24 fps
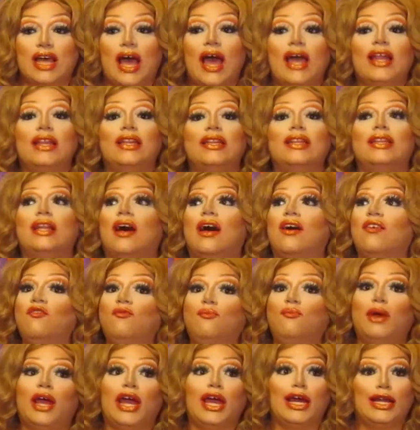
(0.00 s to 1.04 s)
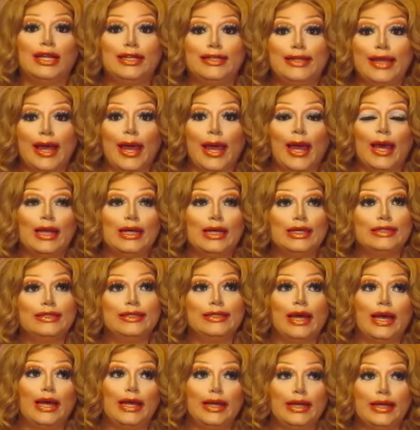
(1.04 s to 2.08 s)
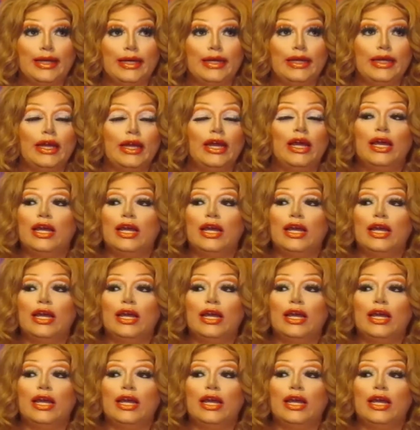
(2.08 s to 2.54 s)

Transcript: I love bandanas, honey.